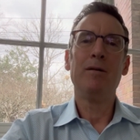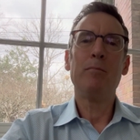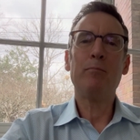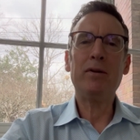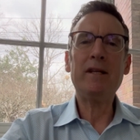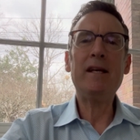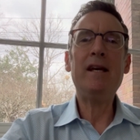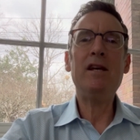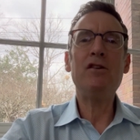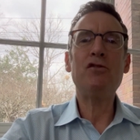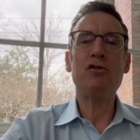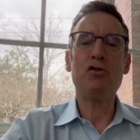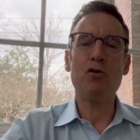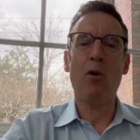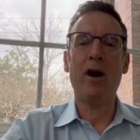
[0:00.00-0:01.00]

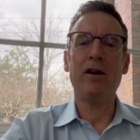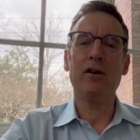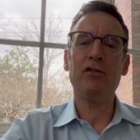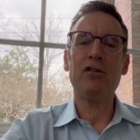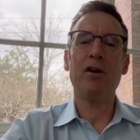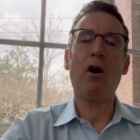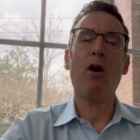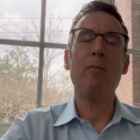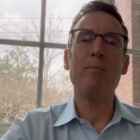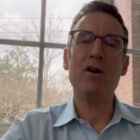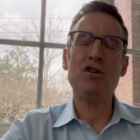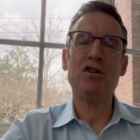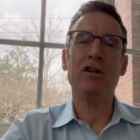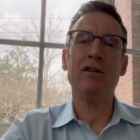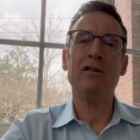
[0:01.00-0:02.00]
Please join us in our
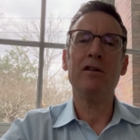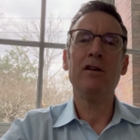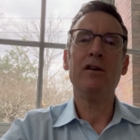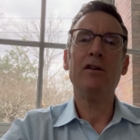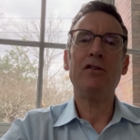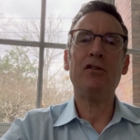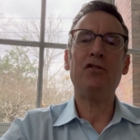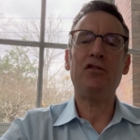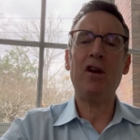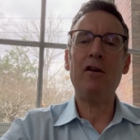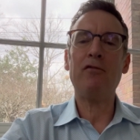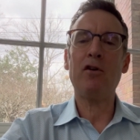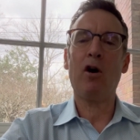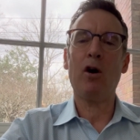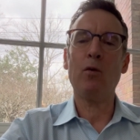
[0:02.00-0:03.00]
mission to
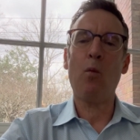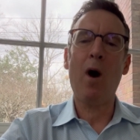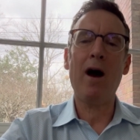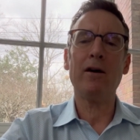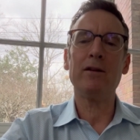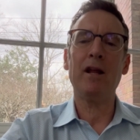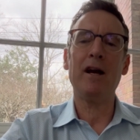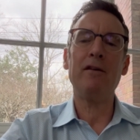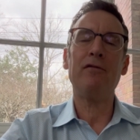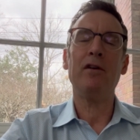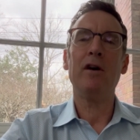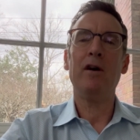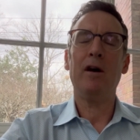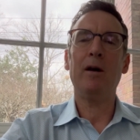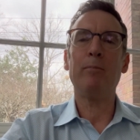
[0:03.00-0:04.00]
safeguard wildlife
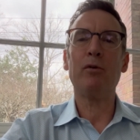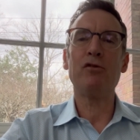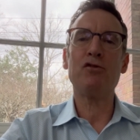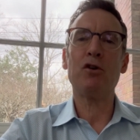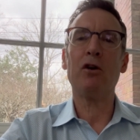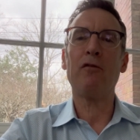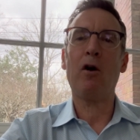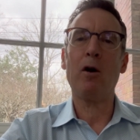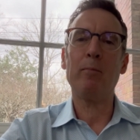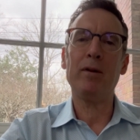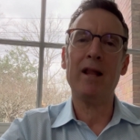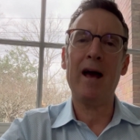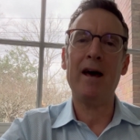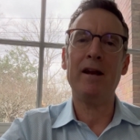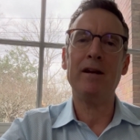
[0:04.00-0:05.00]
and preserve our
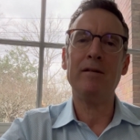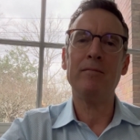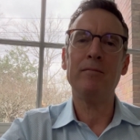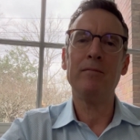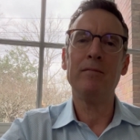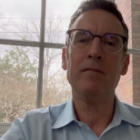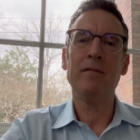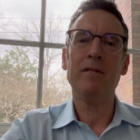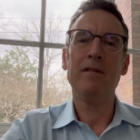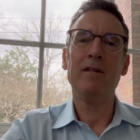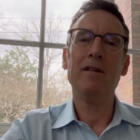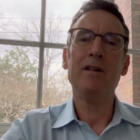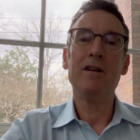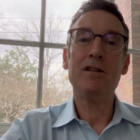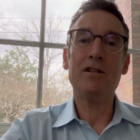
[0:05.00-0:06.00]
planet.
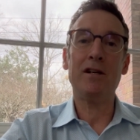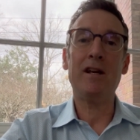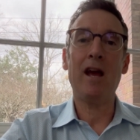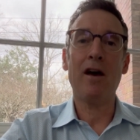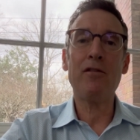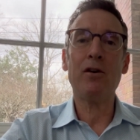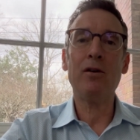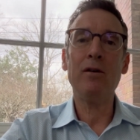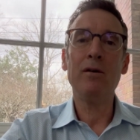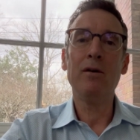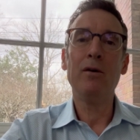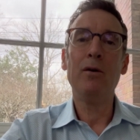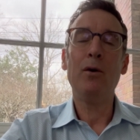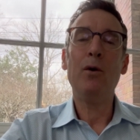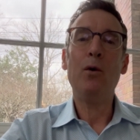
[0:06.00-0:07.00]
Together,
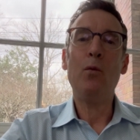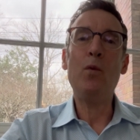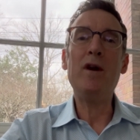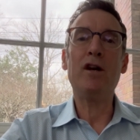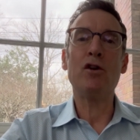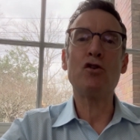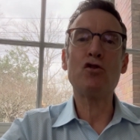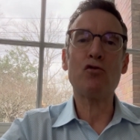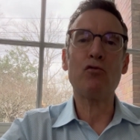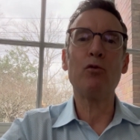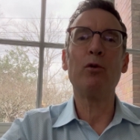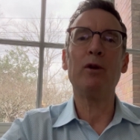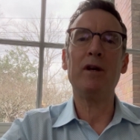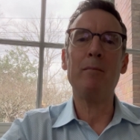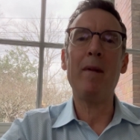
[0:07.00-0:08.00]
we can
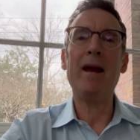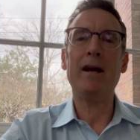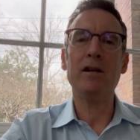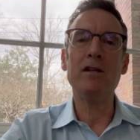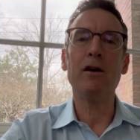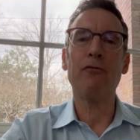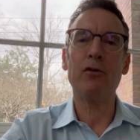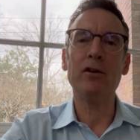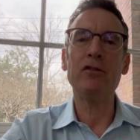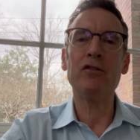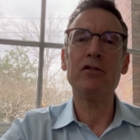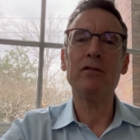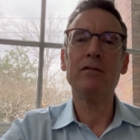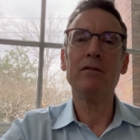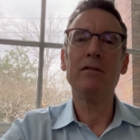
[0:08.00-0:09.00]
truly make a
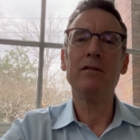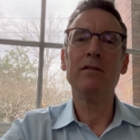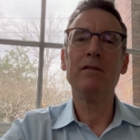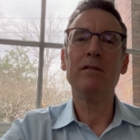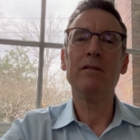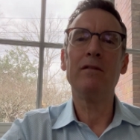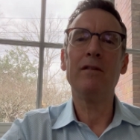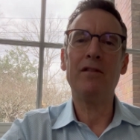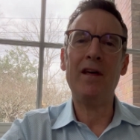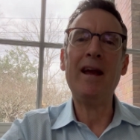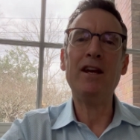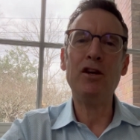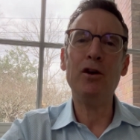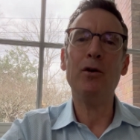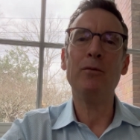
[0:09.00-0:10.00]
difference.
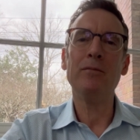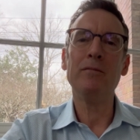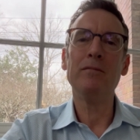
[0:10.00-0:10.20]
Thank you.